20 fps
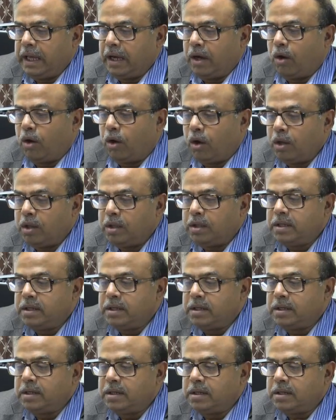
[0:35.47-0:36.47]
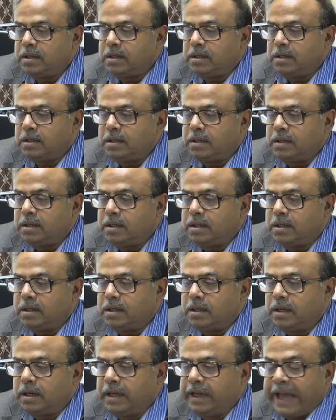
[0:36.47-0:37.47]
All the
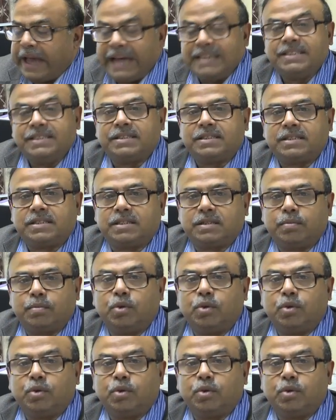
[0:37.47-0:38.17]
gadgets,